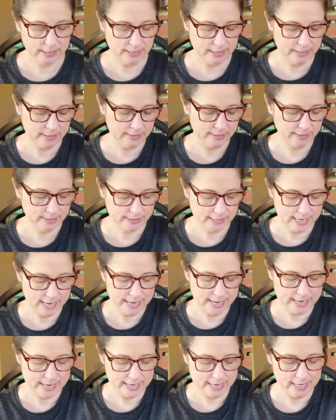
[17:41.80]
is
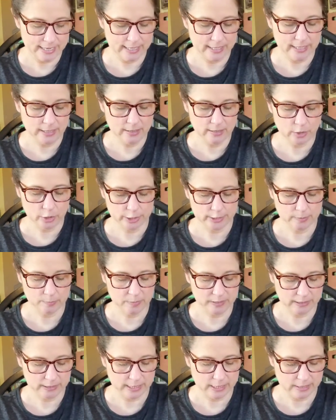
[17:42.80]
a
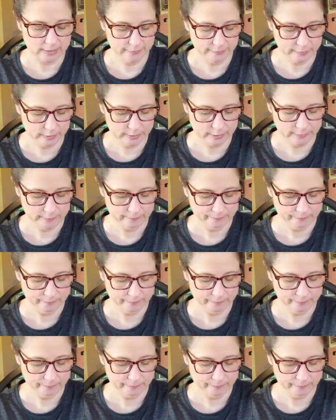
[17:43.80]
Christmas gift.